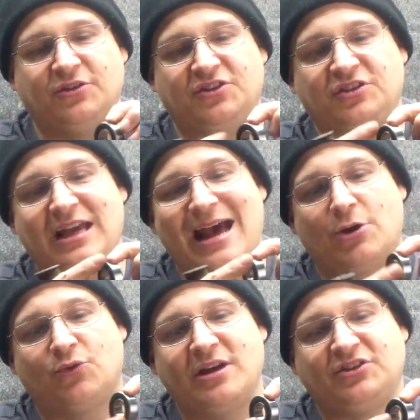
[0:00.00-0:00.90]
So this is the
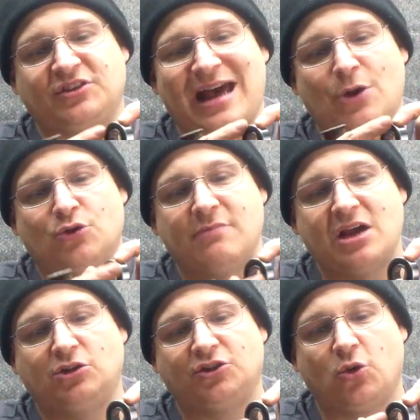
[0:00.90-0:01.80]
outer race. This outer
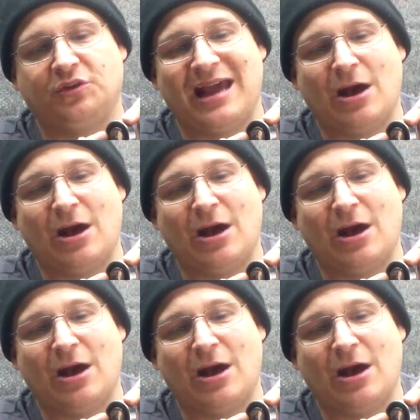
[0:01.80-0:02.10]
metal is called the